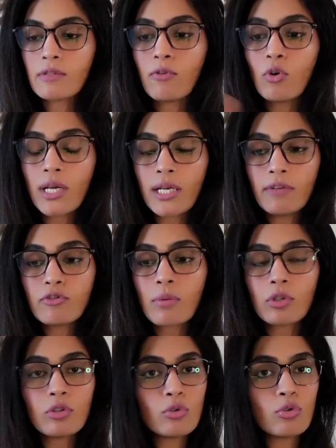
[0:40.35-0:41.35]
Four are left, so I'm
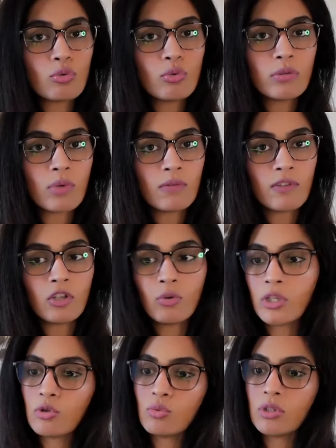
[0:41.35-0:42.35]
going to do two in one video
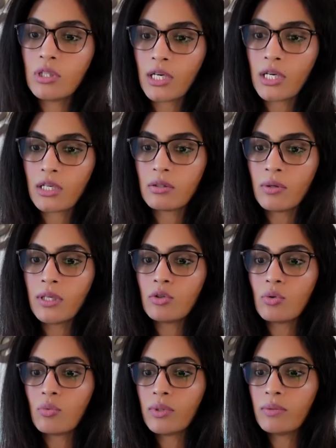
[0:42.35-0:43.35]
and two in the next. Okay,
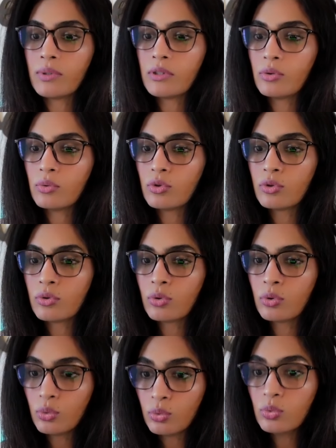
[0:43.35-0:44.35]
so we will do
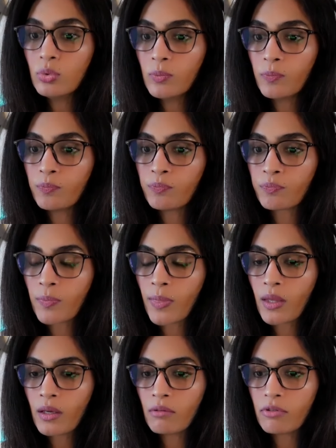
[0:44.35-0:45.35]
two
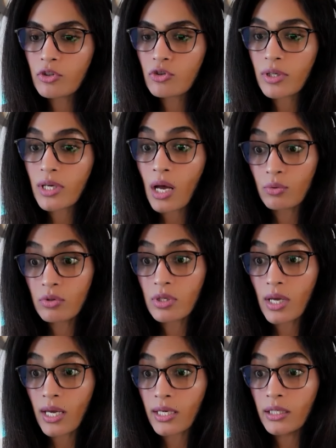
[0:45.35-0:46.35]
featuring
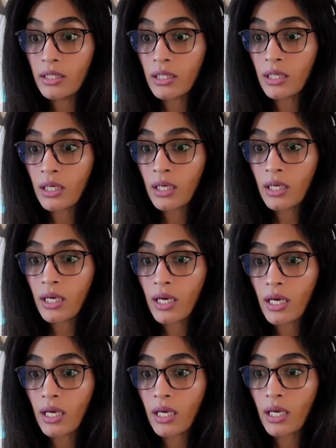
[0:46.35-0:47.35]
Outsky
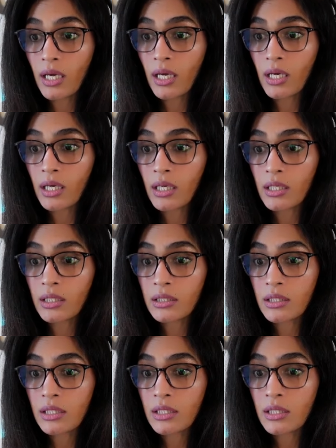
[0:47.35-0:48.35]

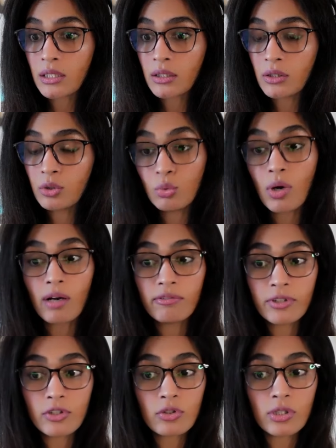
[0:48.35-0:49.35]
and Dua
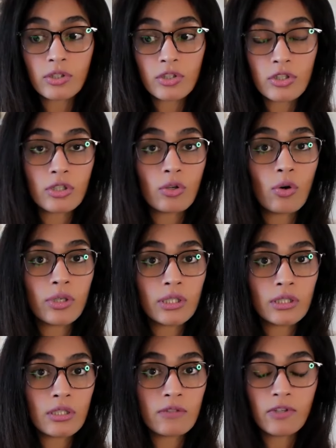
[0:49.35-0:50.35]
featuring Rishi Roy in
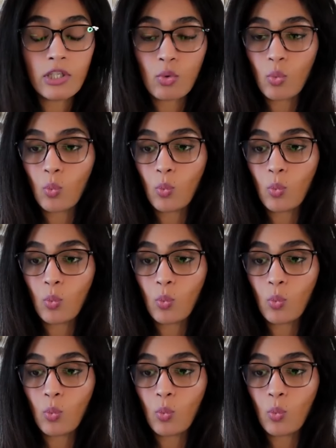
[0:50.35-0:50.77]
this video.